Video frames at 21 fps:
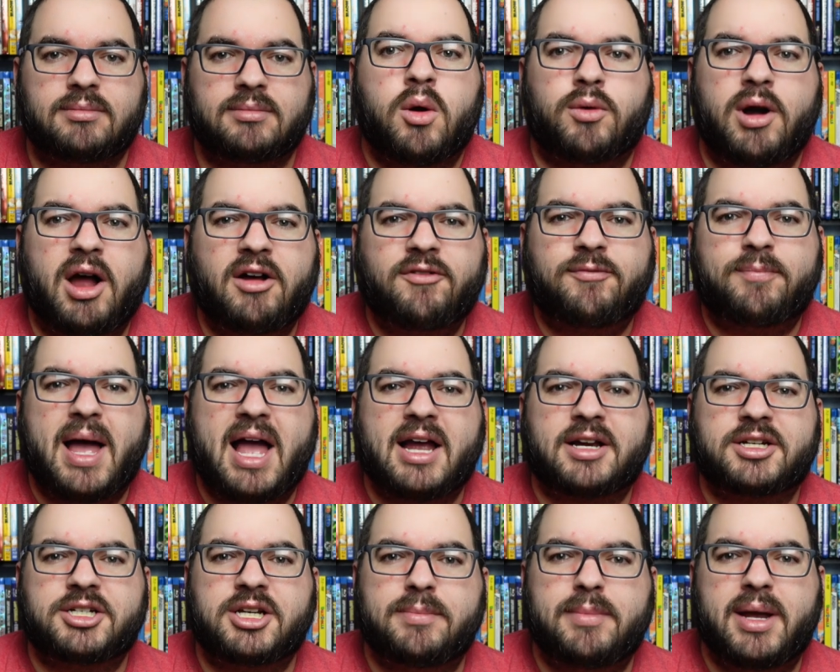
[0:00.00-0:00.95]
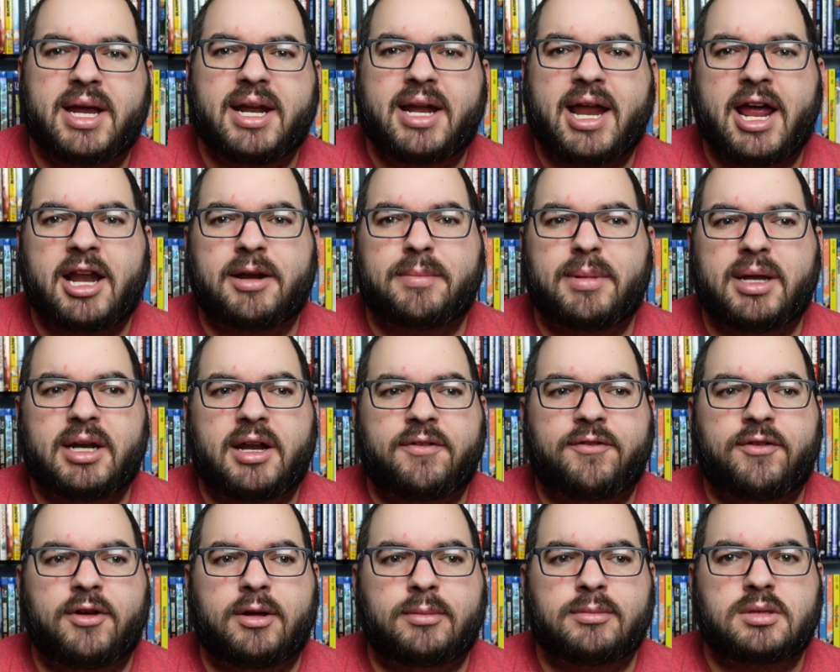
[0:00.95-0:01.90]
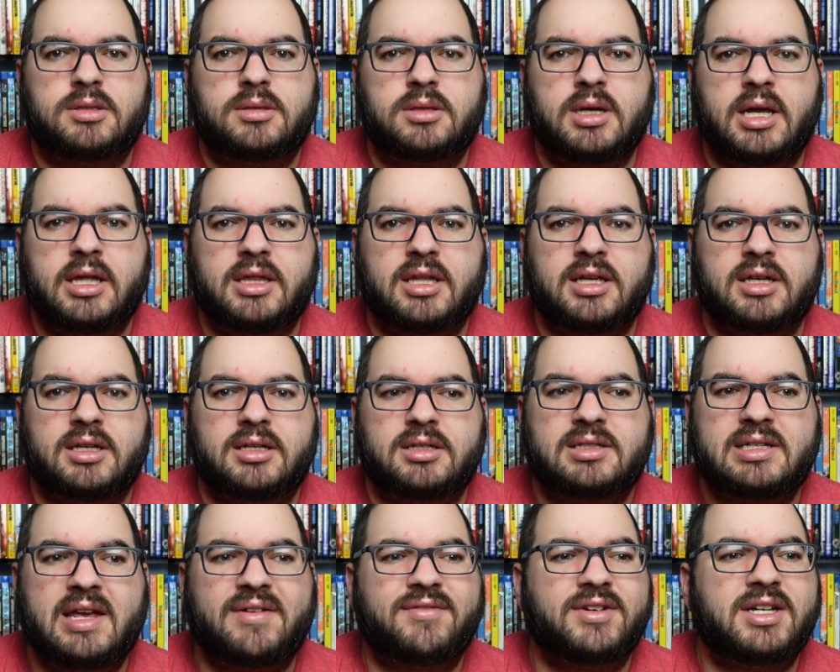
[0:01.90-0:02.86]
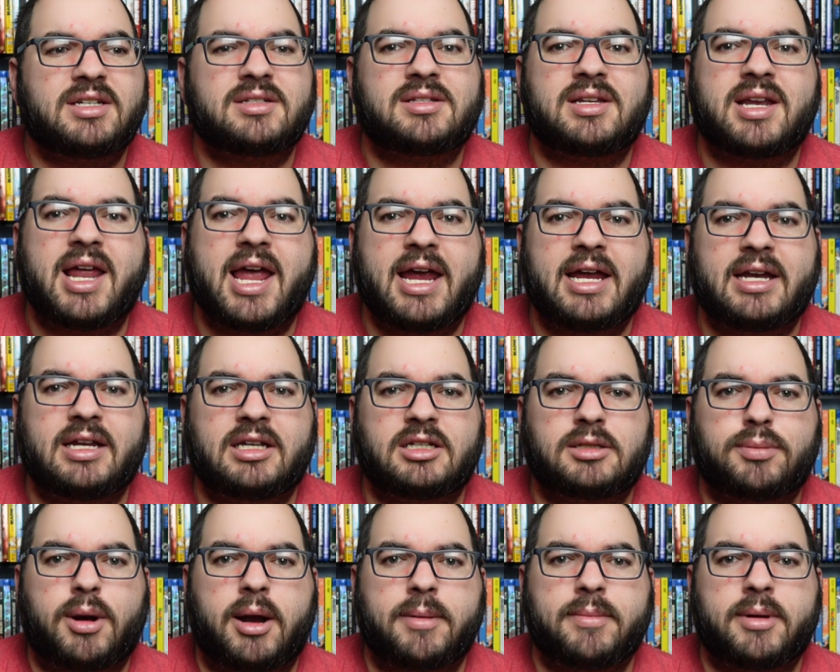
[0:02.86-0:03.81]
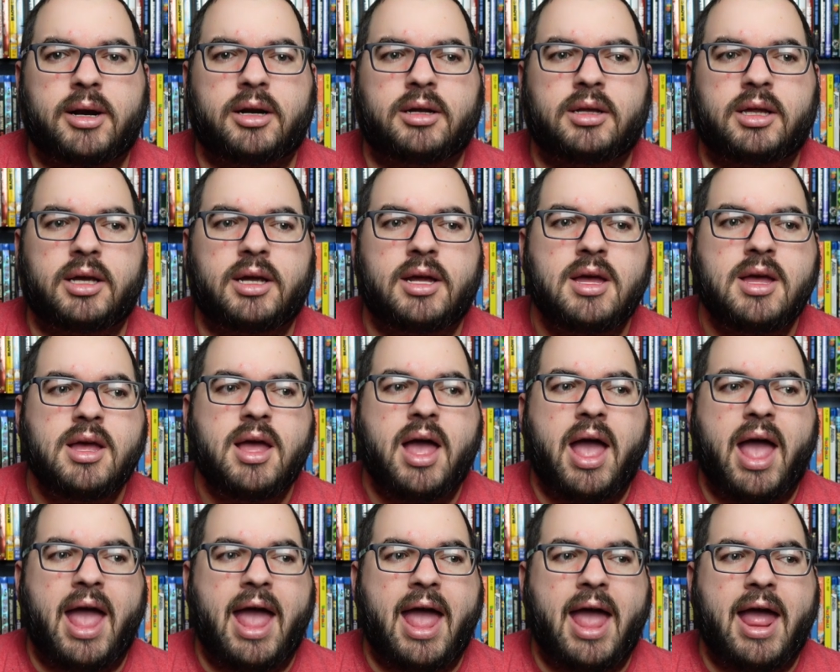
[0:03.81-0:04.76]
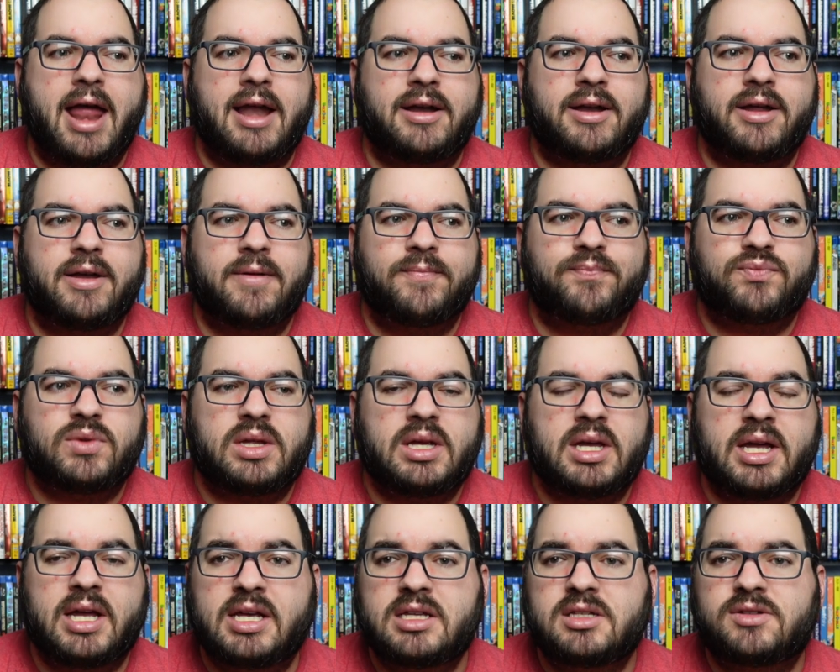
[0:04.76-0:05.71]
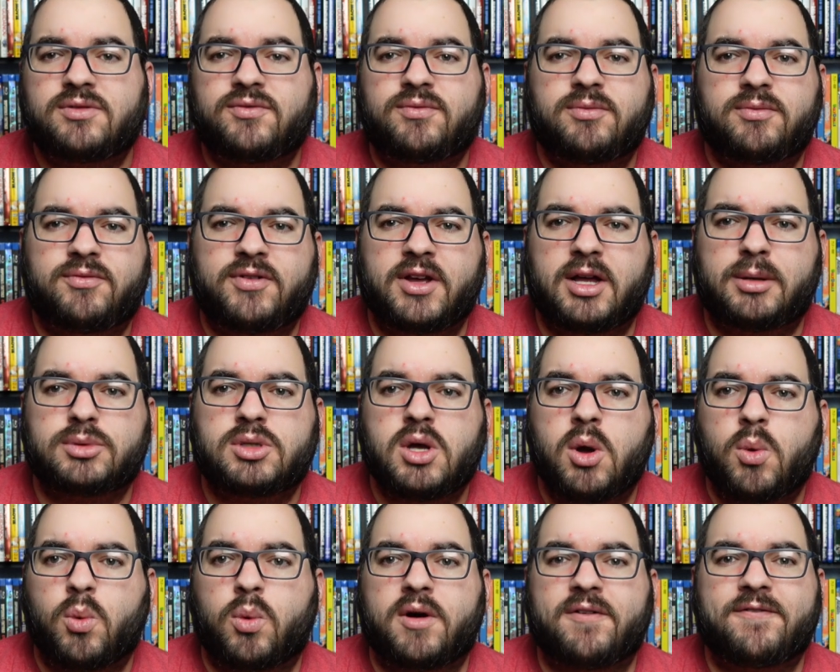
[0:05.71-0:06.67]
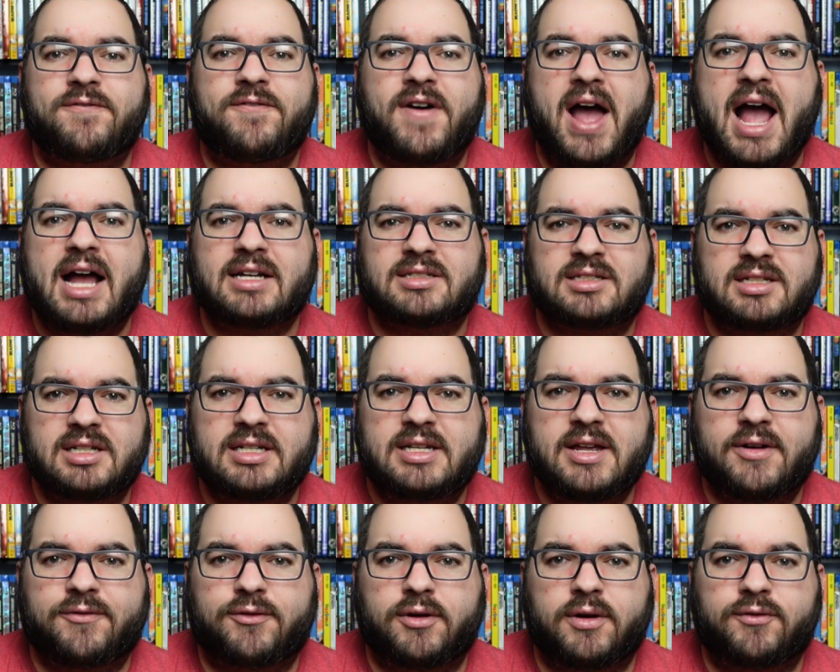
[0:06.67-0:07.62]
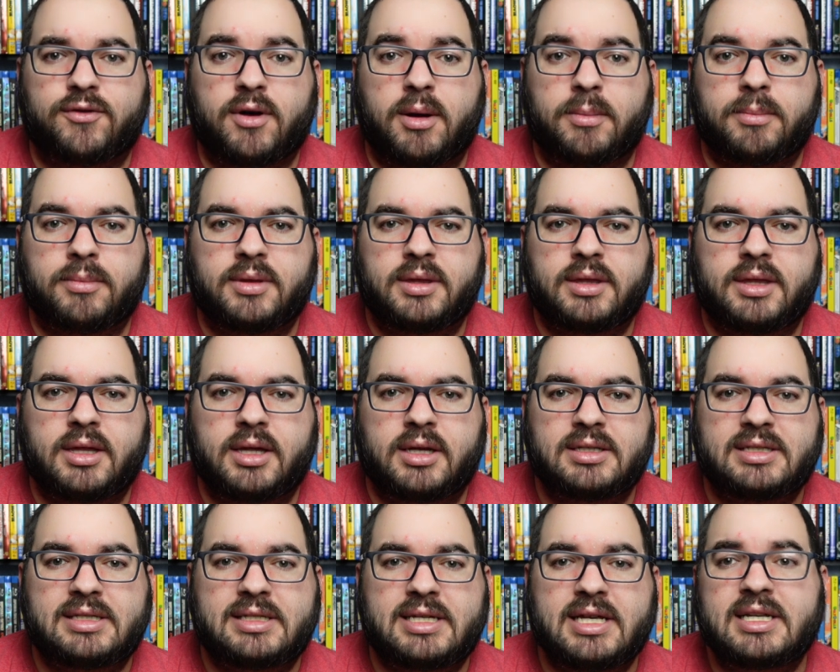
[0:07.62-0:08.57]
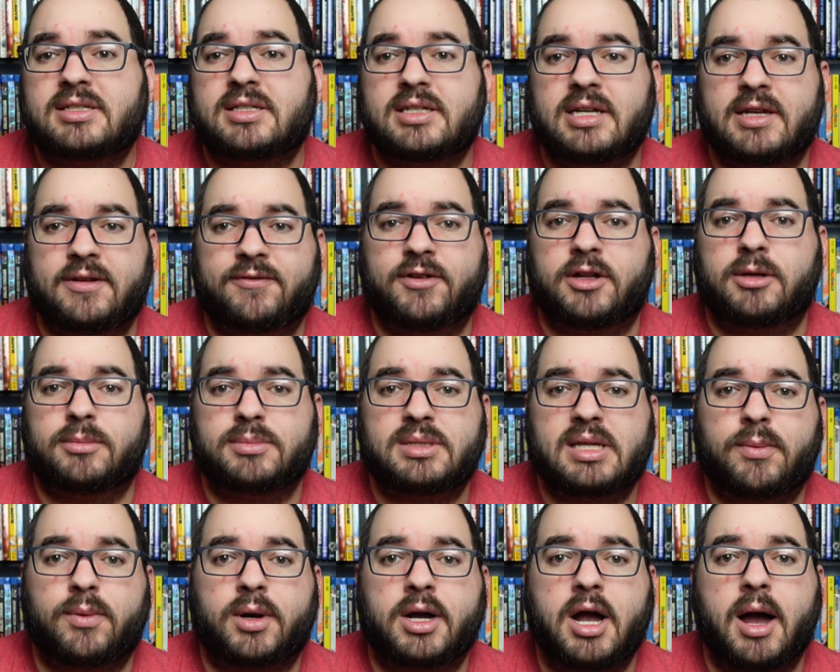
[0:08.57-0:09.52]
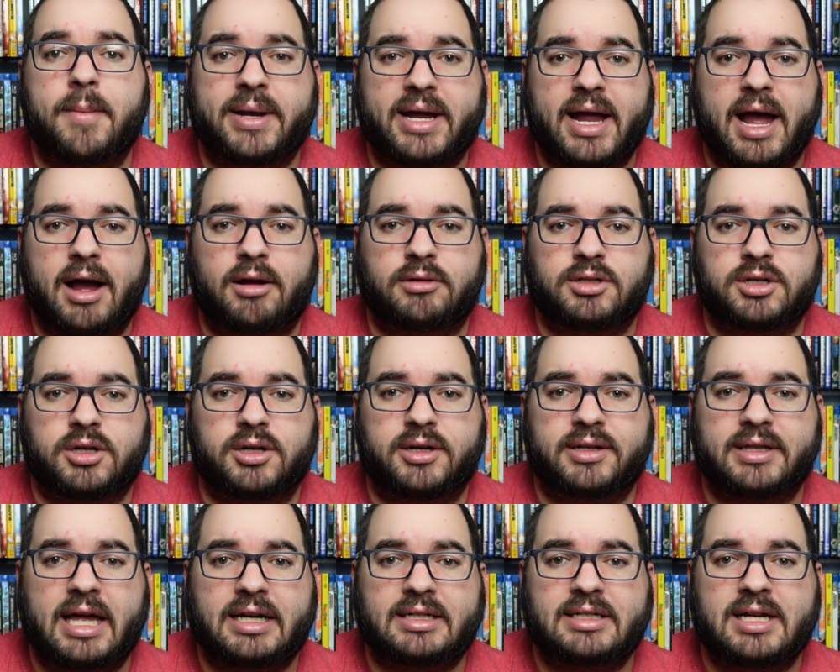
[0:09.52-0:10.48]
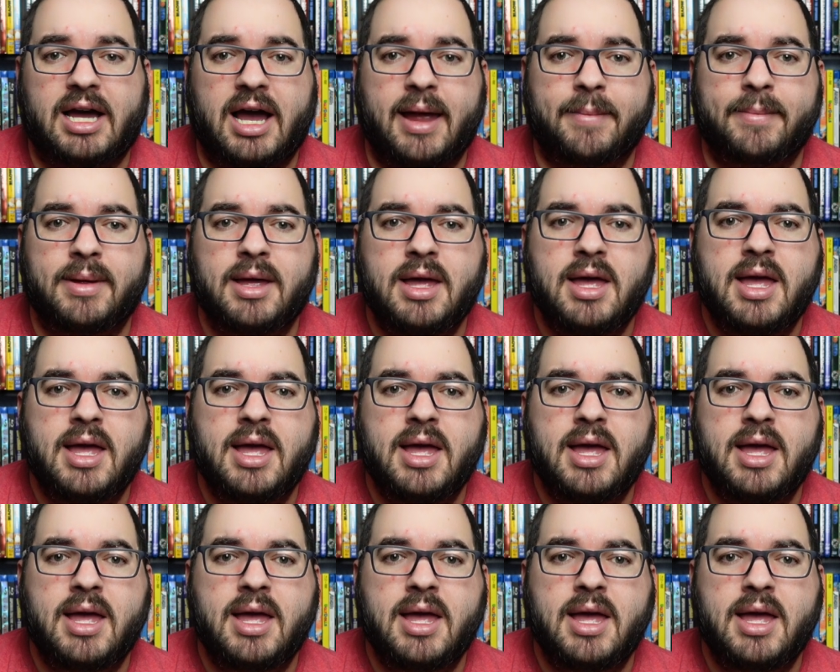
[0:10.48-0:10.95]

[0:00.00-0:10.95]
Ralph Bakshi made animated films in the 70s and 80s primarily, and his films were vastly different from the Disney films that were coming out during that time.